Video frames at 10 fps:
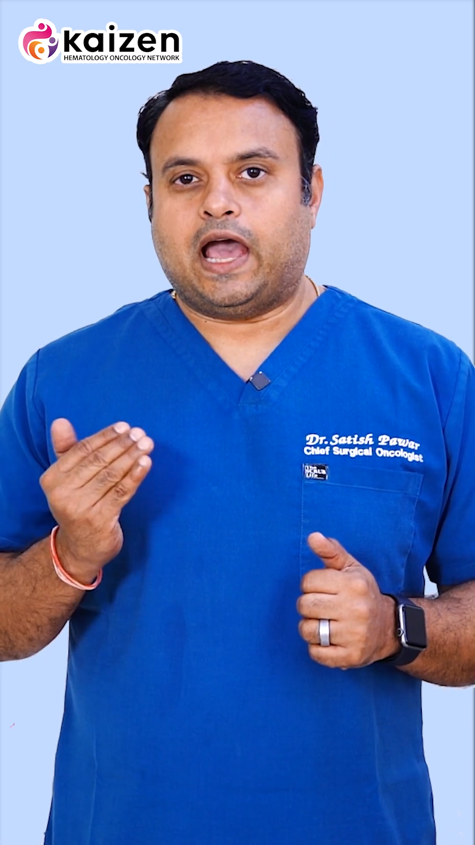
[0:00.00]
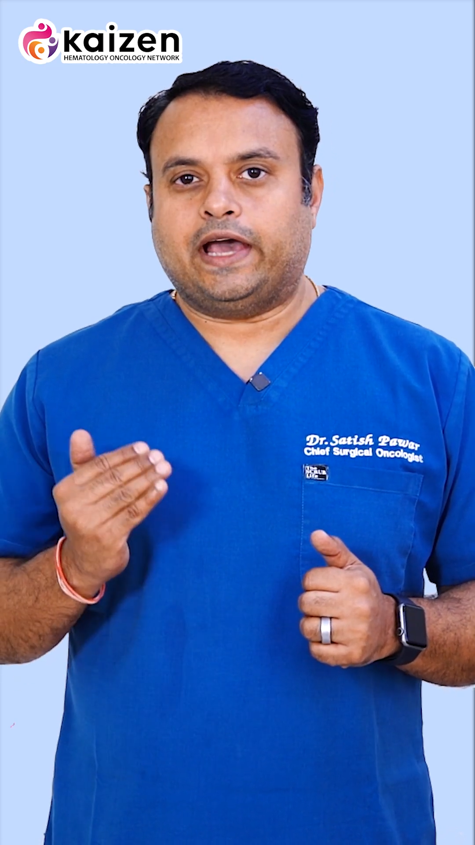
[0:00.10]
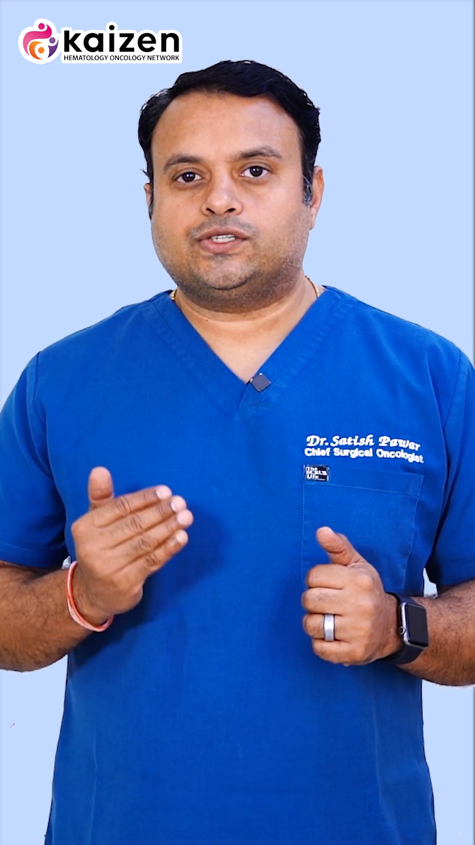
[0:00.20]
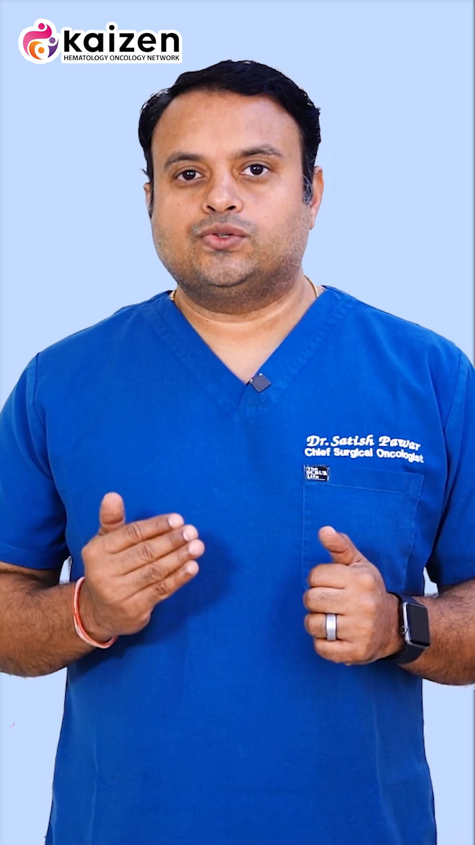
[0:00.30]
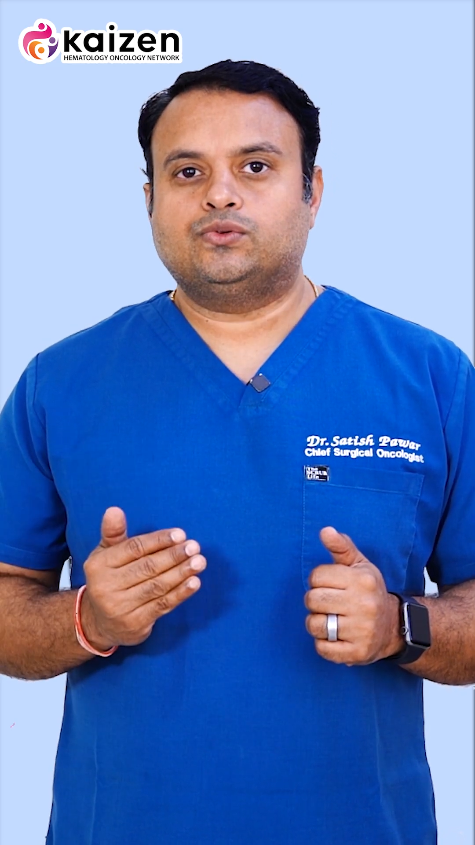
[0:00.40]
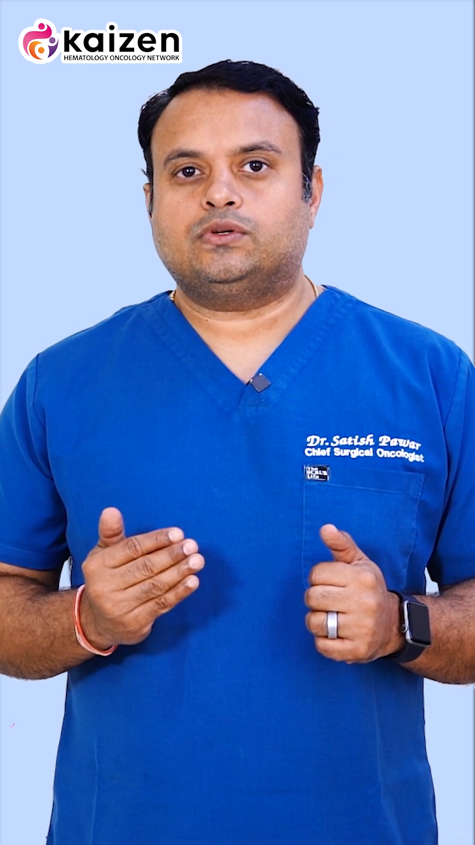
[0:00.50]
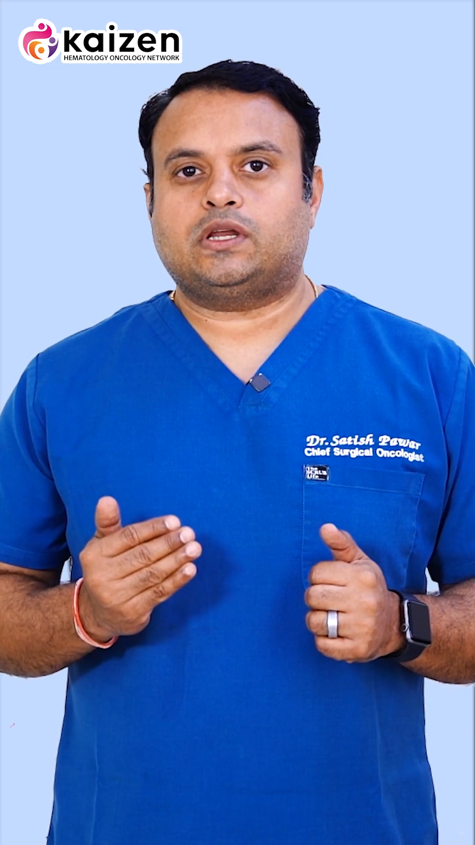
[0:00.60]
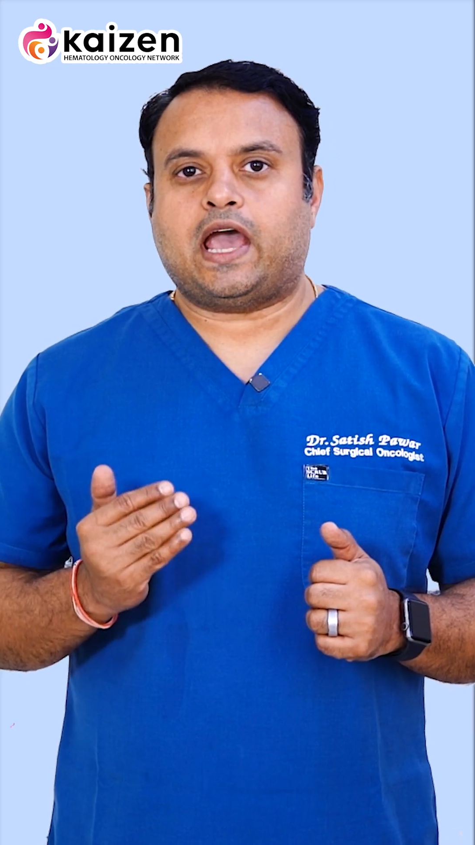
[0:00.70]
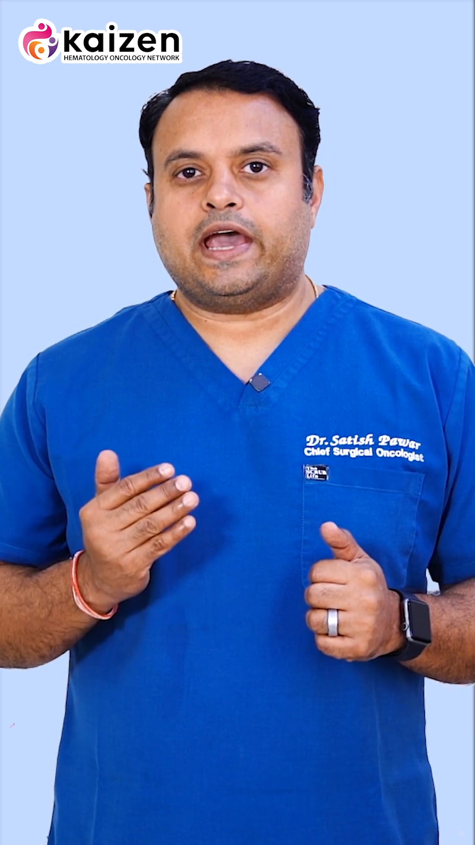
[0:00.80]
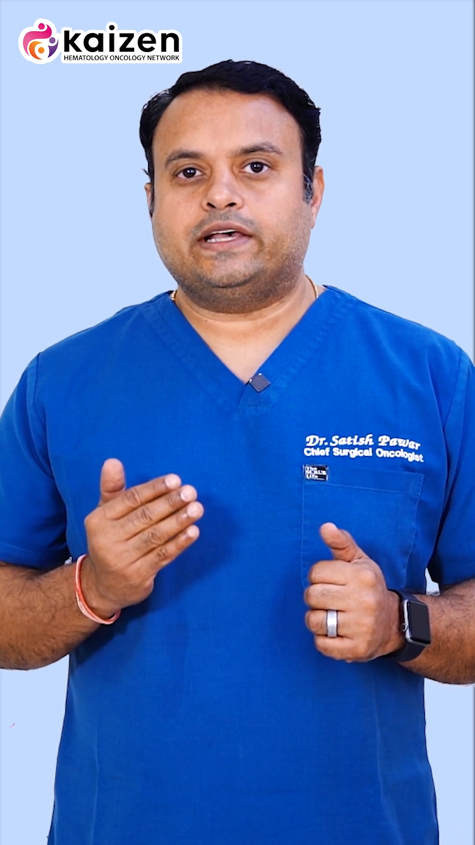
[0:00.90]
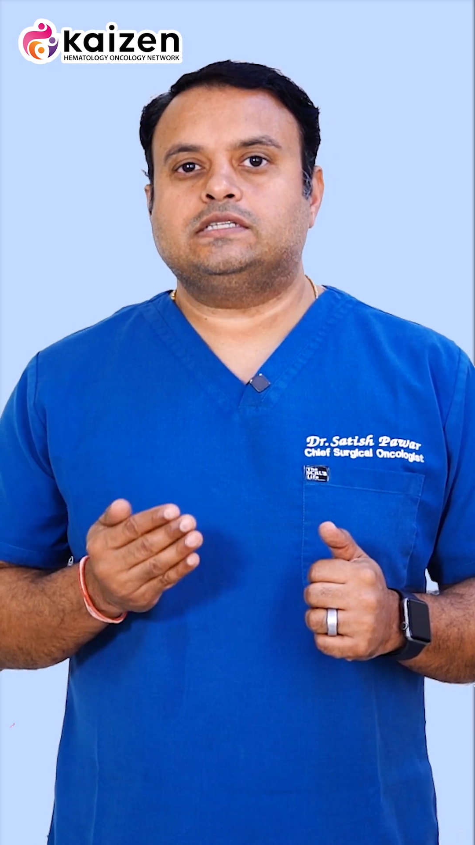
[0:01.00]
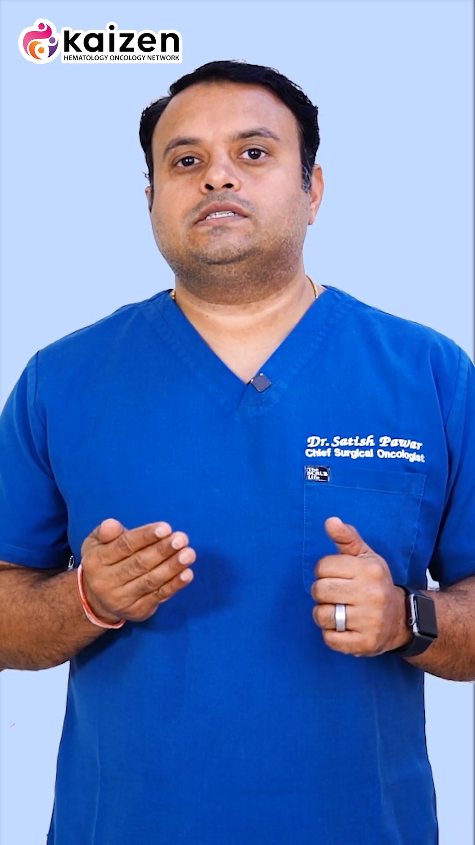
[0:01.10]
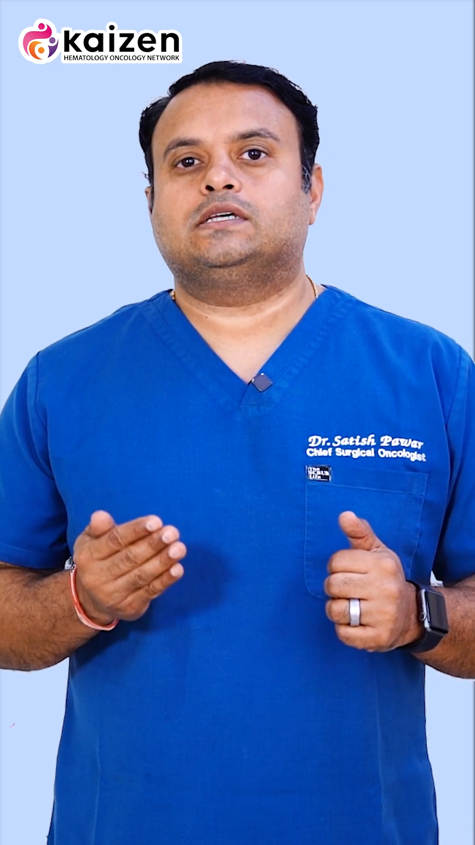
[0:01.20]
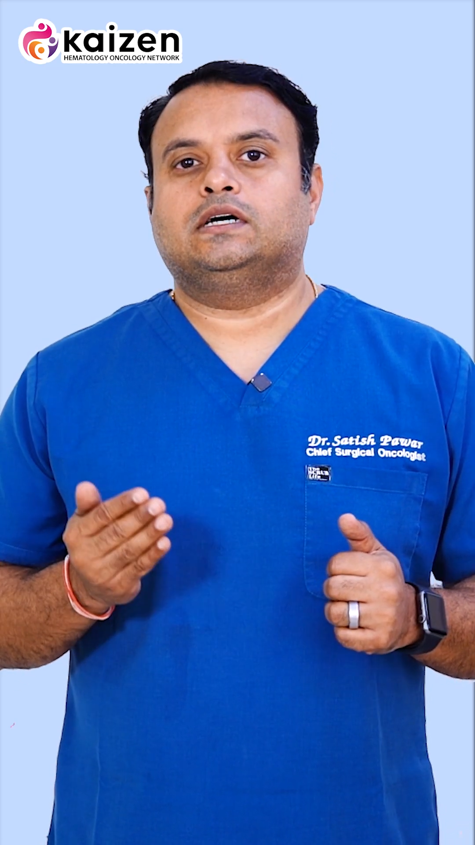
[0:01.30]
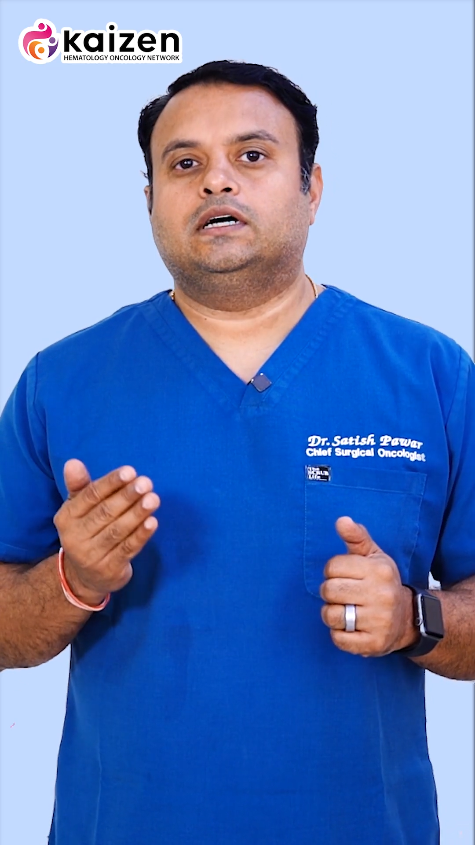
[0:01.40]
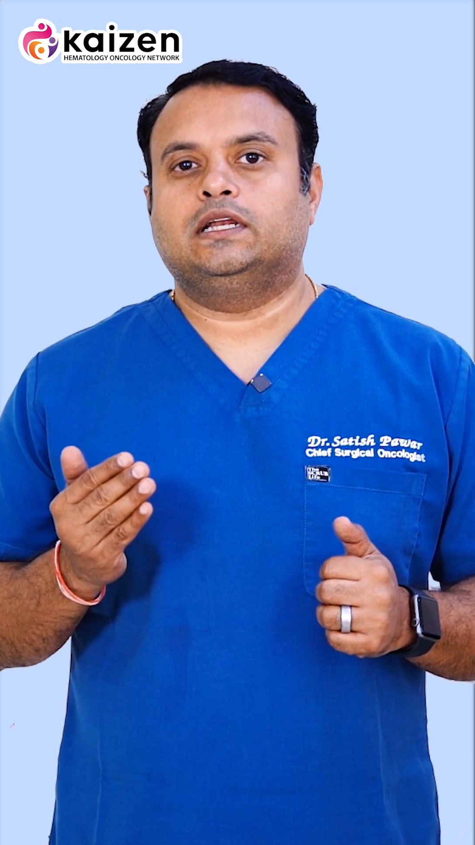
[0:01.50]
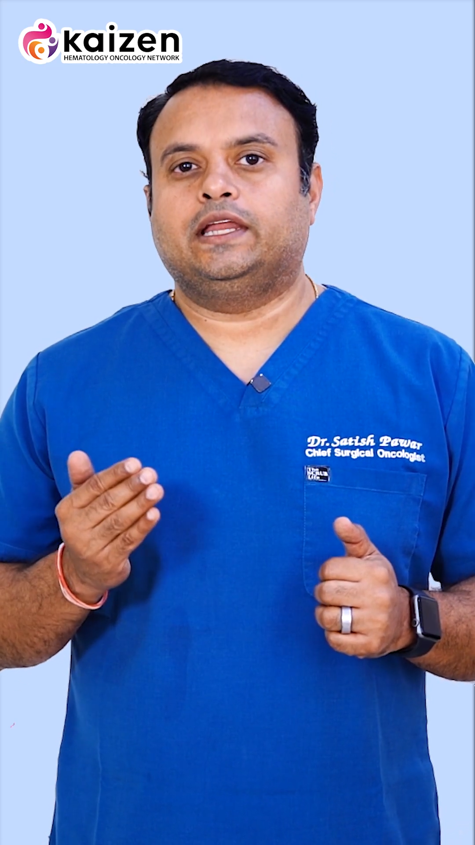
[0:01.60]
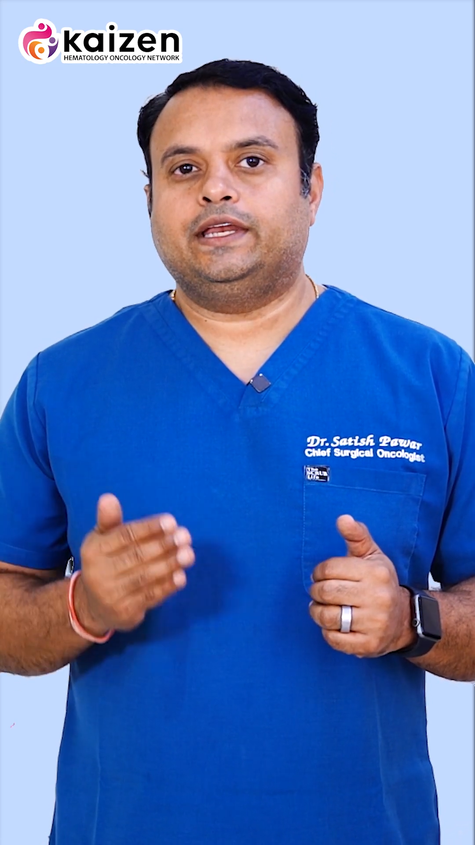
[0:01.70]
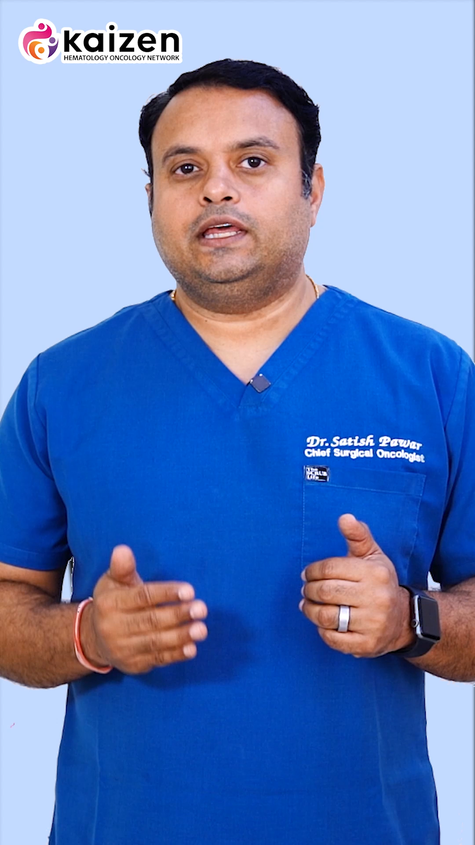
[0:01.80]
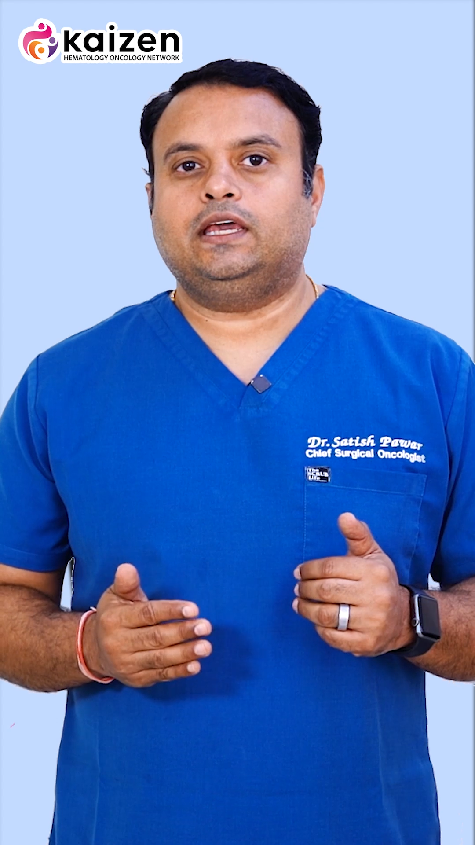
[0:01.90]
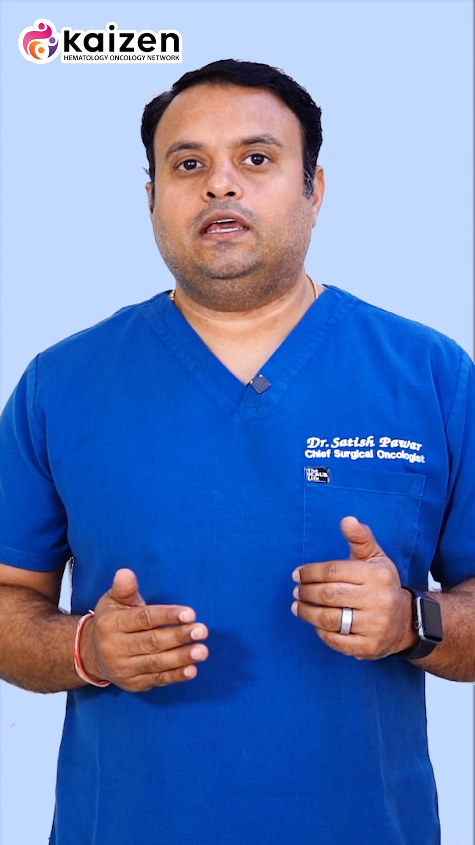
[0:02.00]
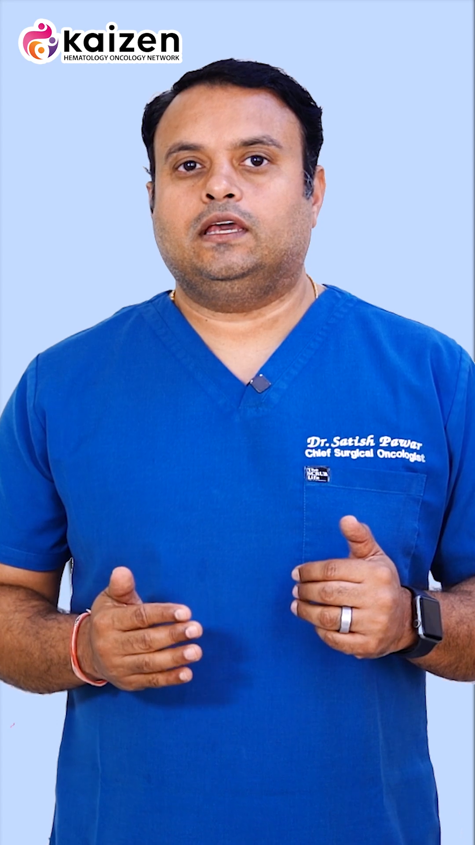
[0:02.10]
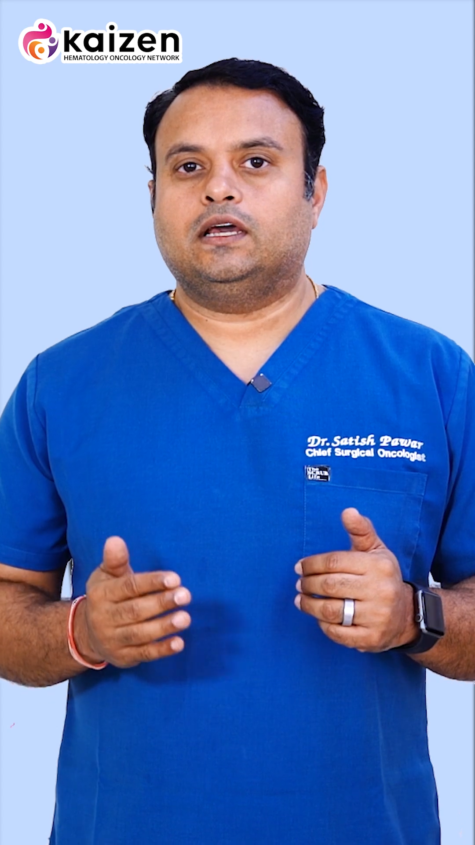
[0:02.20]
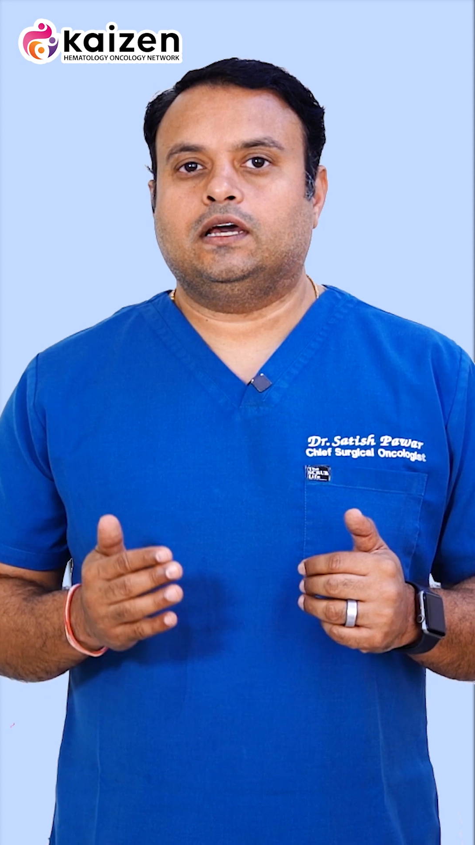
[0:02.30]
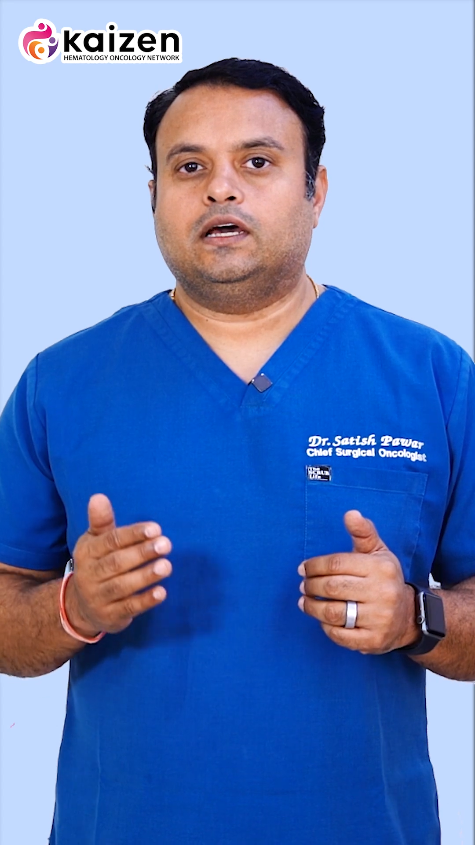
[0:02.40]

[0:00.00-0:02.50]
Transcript: as soon as a lady